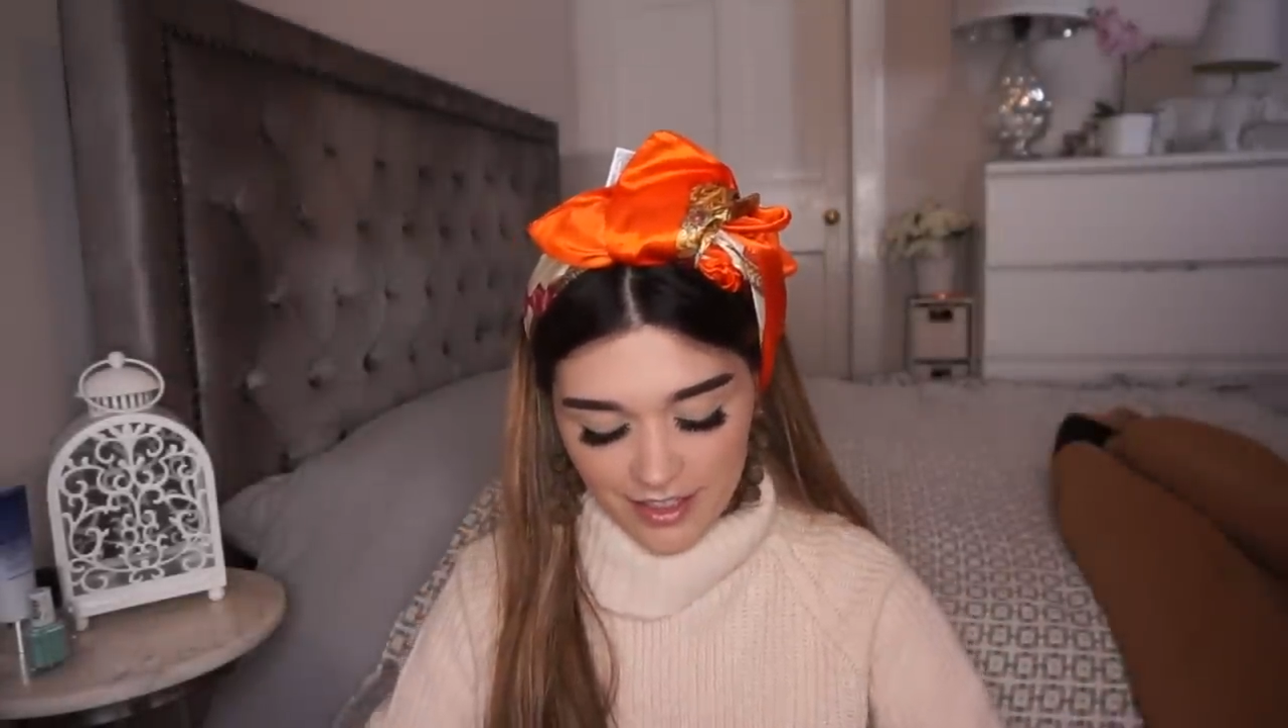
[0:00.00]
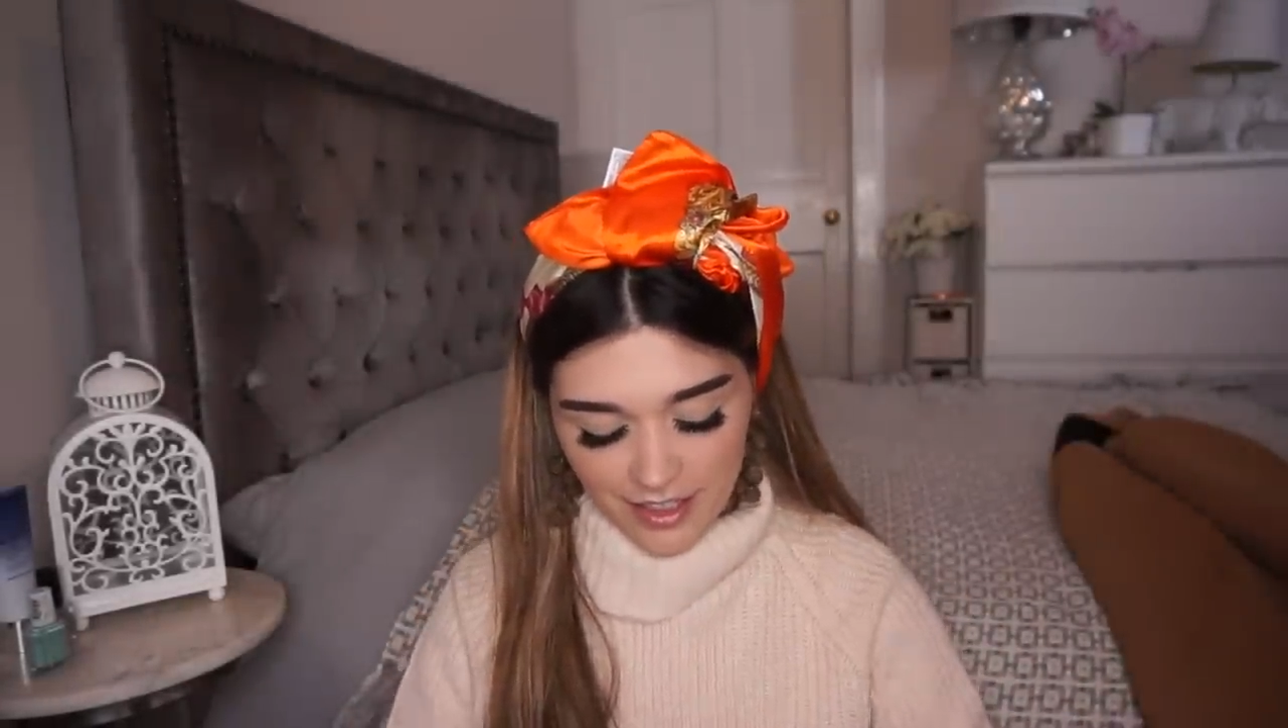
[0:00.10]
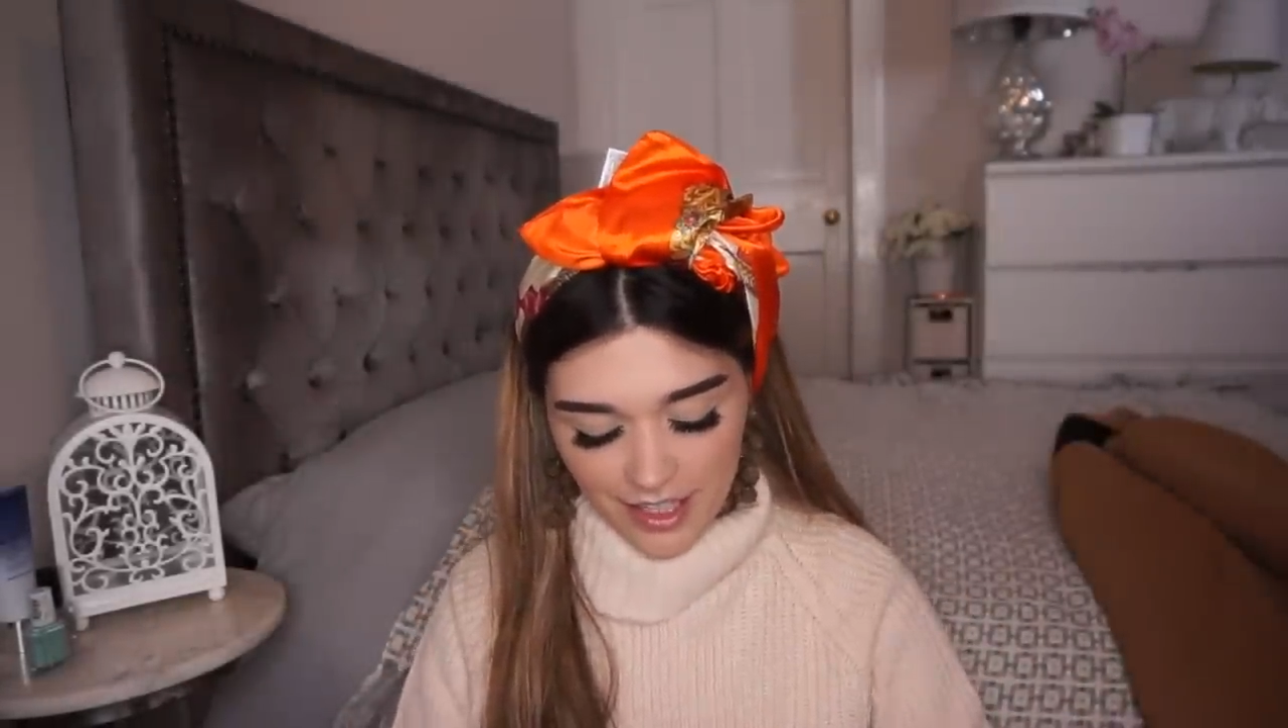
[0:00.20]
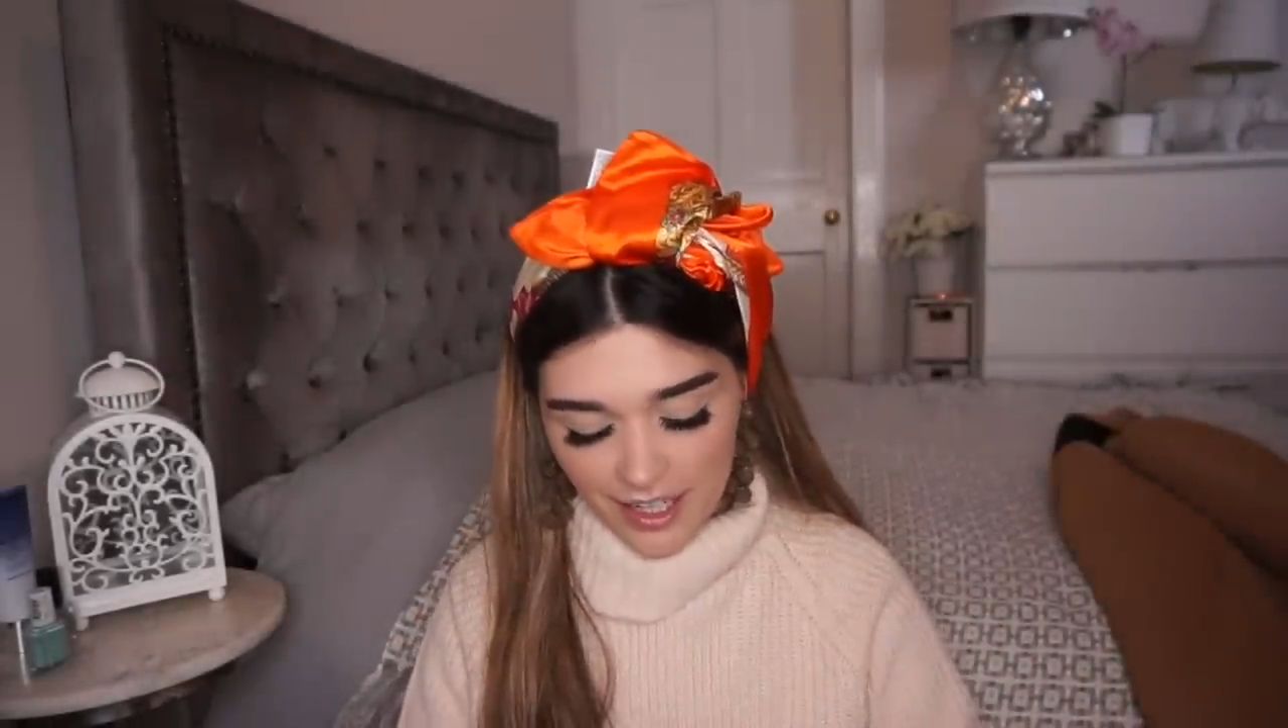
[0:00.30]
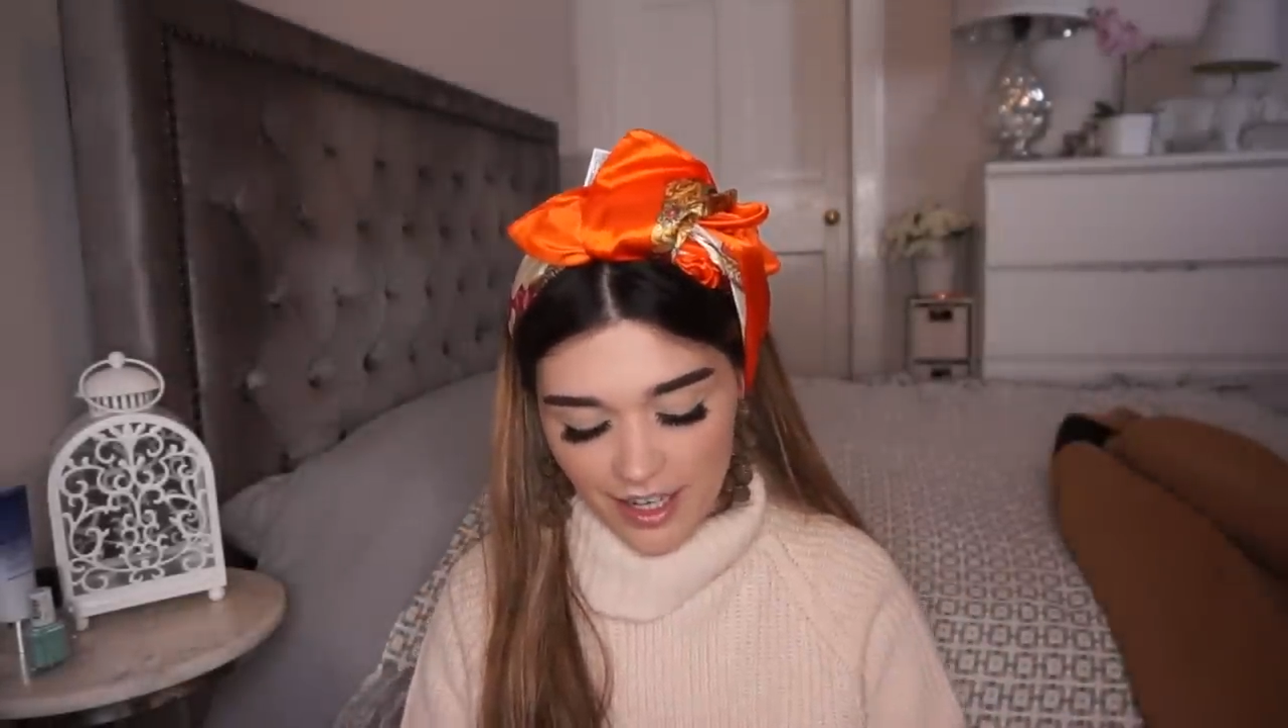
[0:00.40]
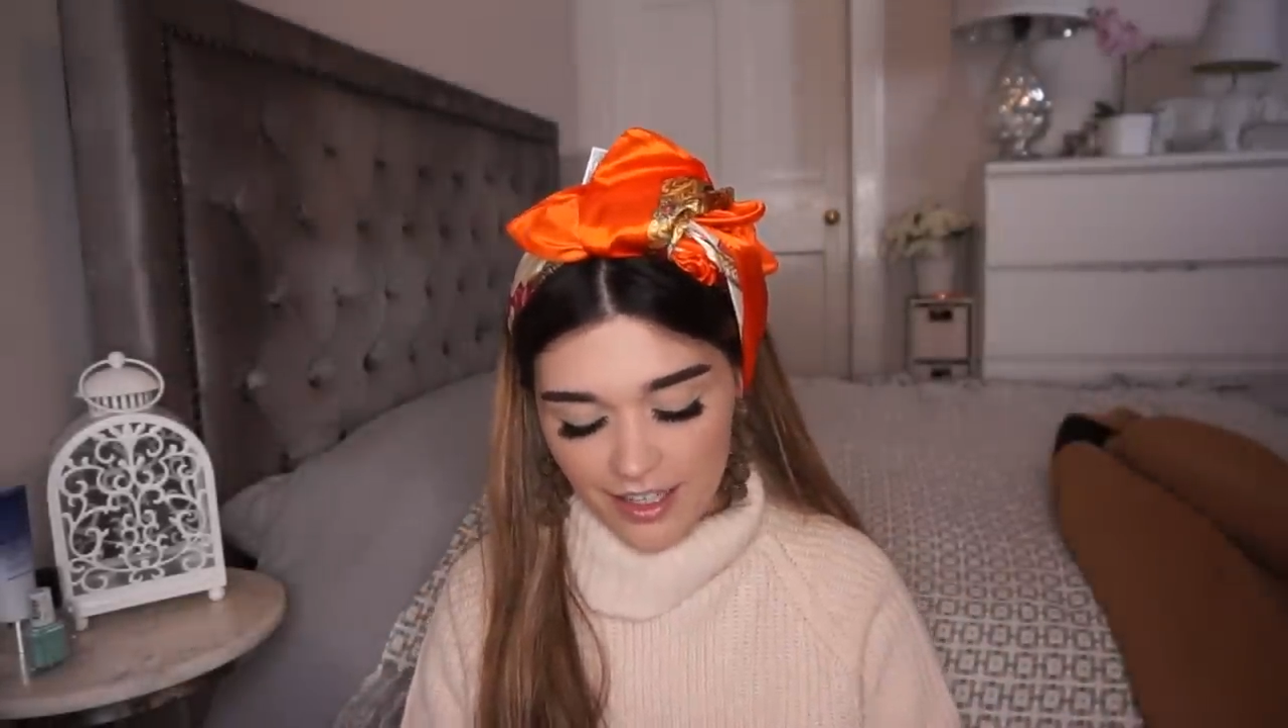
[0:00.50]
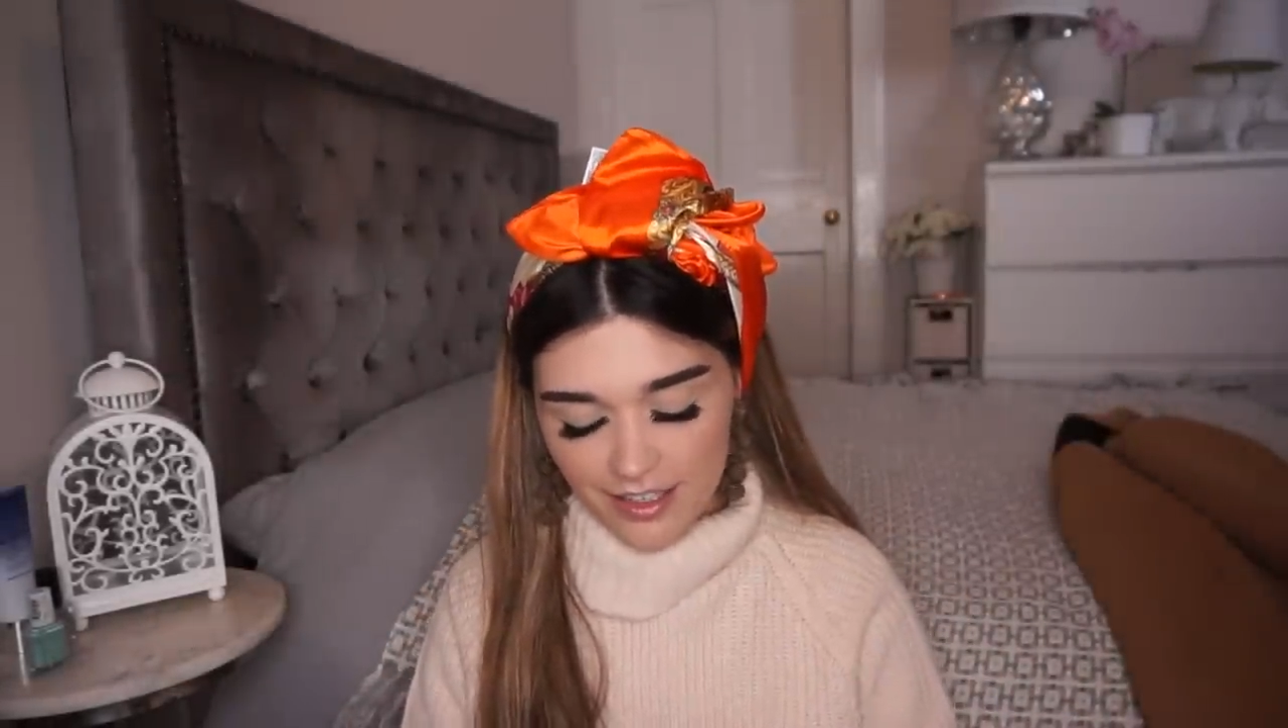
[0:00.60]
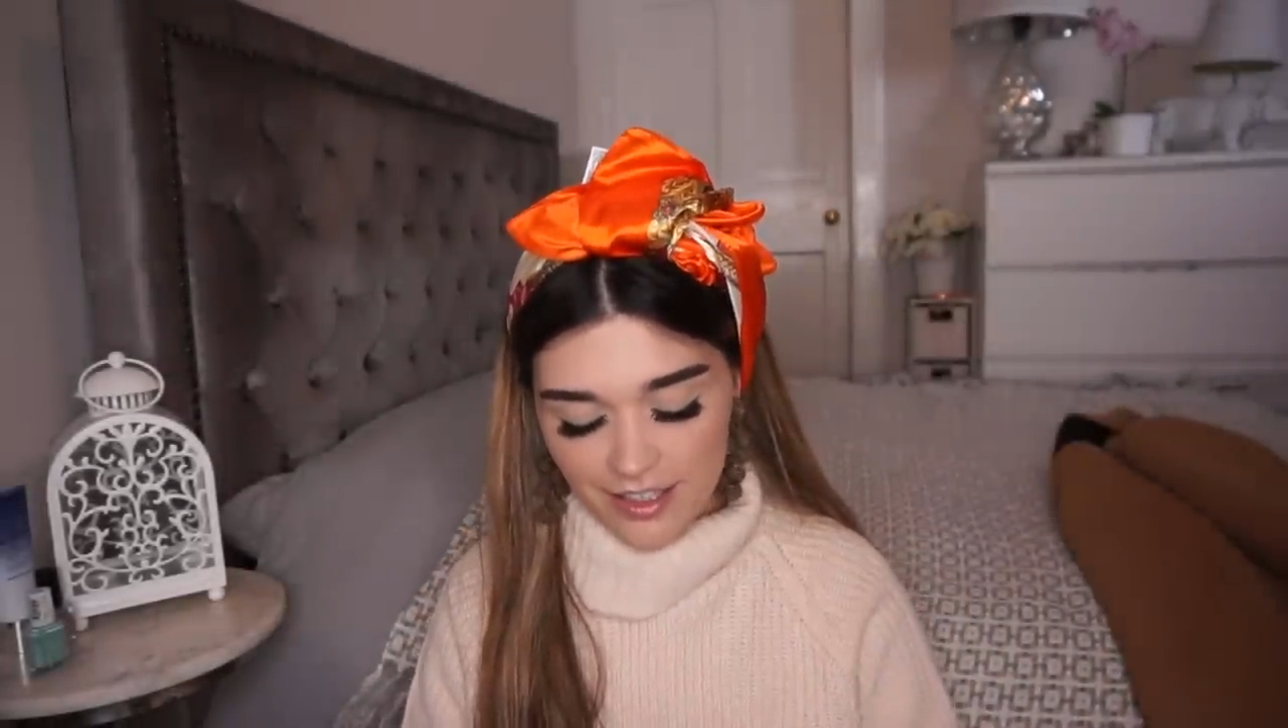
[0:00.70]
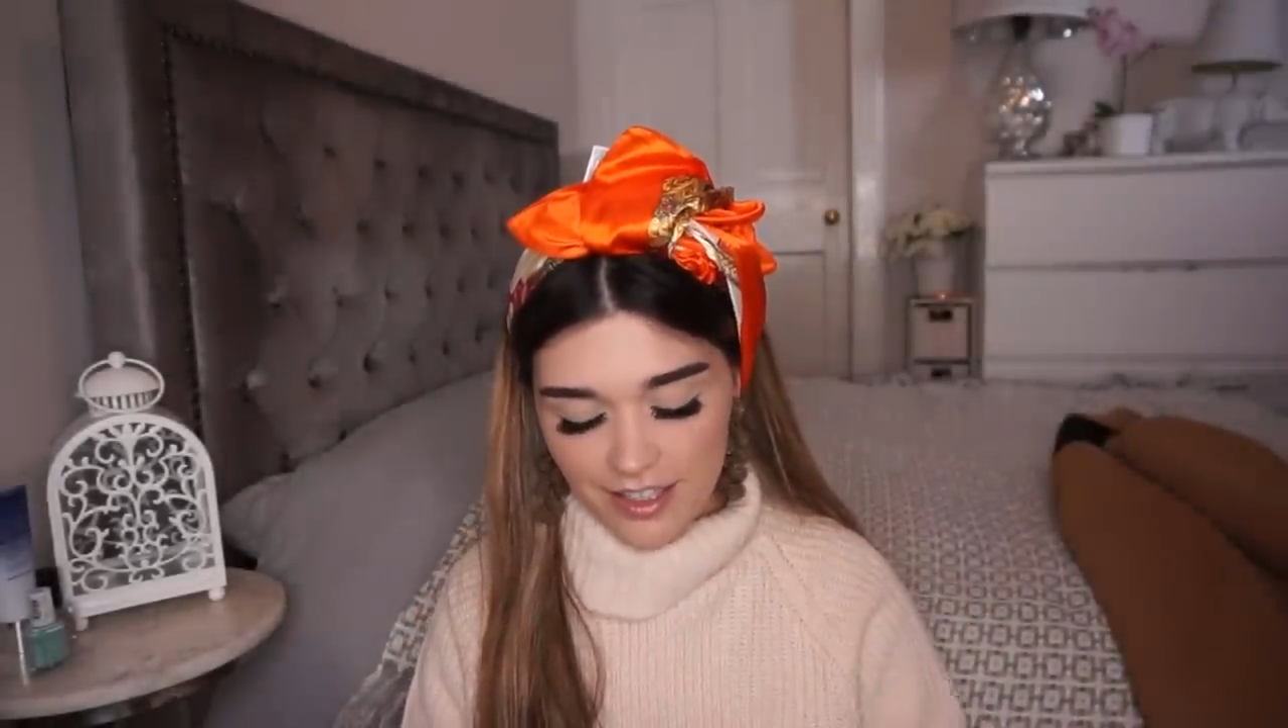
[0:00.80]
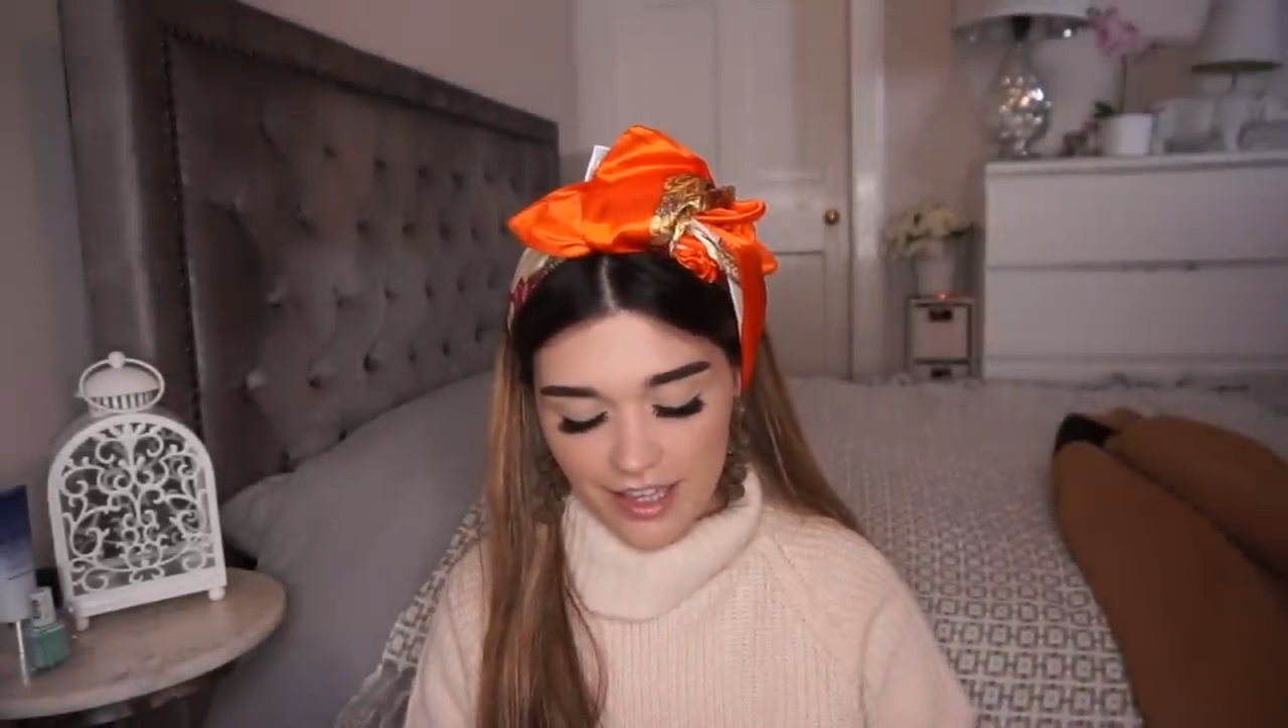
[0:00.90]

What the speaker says: I got